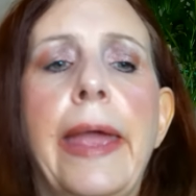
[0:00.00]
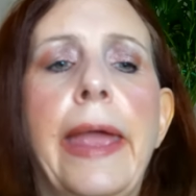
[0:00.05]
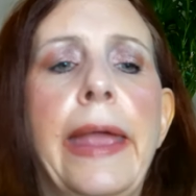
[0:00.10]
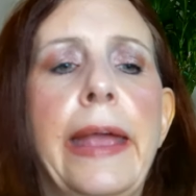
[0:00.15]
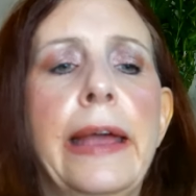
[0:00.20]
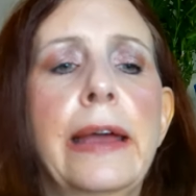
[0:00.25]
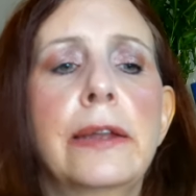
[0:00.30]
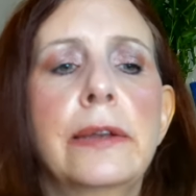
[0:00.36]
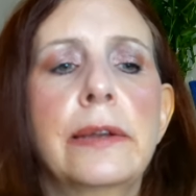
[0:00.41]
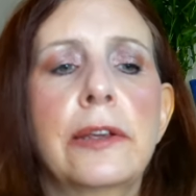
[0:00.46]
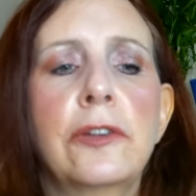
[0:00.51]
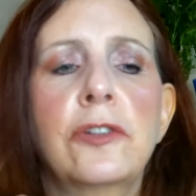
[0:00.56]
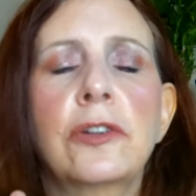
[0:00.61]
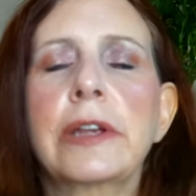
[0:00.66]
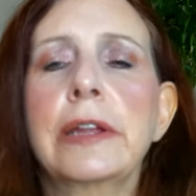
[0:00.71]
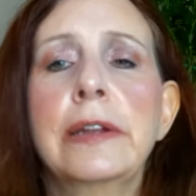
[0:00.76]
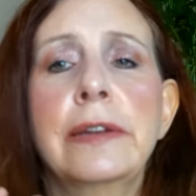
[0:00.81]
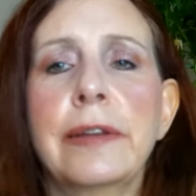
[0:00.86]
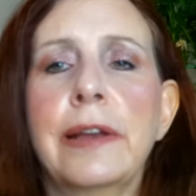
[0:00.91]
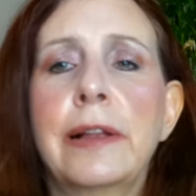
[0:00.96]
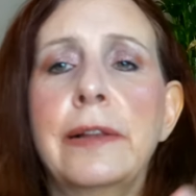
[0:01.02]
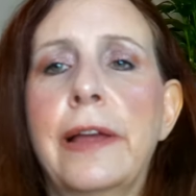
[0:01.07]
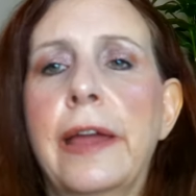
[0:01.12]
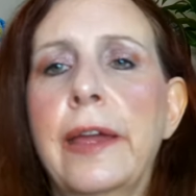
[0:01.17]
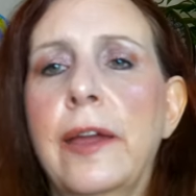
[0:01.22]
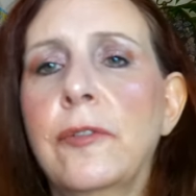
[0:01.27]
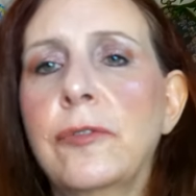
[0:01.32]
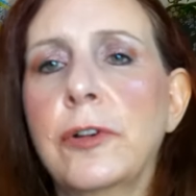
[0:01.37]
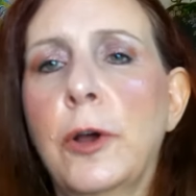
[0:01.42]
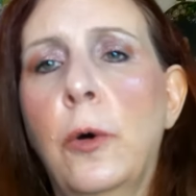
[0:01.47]
And as you can tell, I
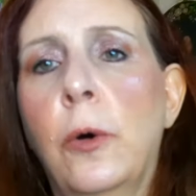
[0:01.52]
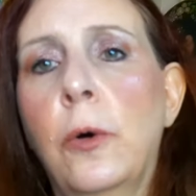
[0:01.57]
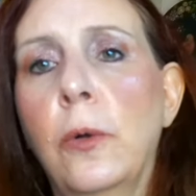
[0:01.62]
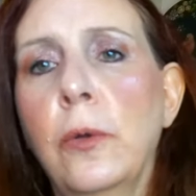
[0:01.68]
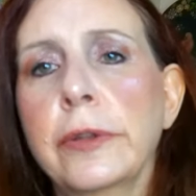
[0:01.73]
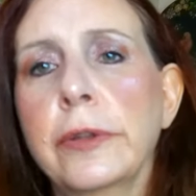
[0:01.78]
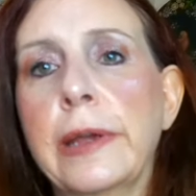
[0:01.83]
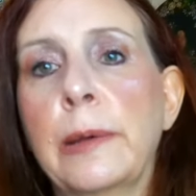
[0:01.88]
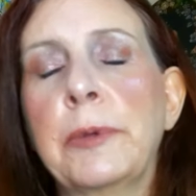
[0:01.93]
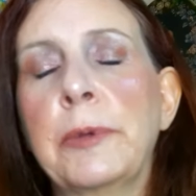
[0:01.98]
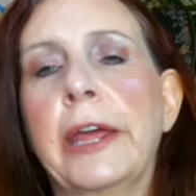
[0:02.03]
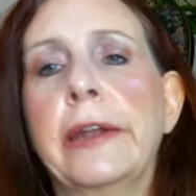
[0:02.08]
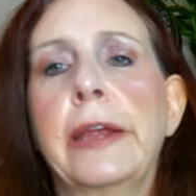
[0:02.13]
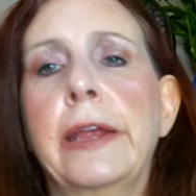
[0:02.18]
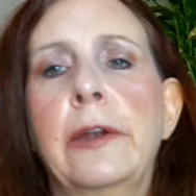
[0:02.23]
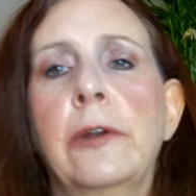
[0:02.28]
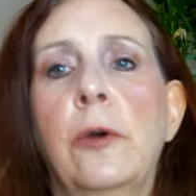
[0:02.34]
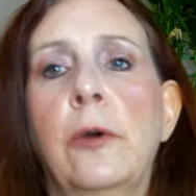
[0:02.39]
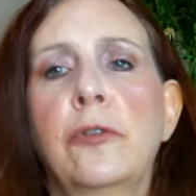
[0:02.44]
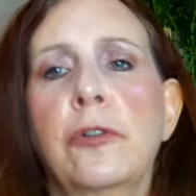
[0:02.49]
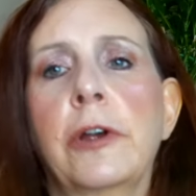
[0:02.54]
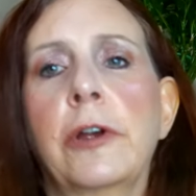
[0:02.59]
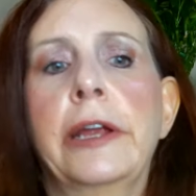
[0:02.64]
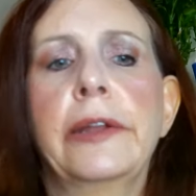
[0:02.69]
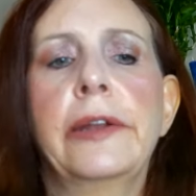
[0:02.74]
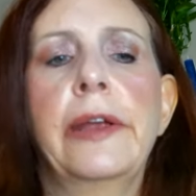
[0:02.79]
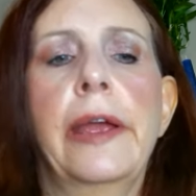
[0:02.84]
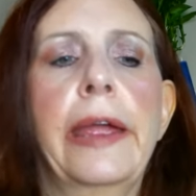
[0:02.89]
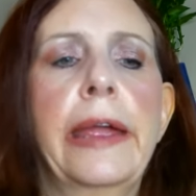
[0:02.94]
have a cold. I'm getting over it.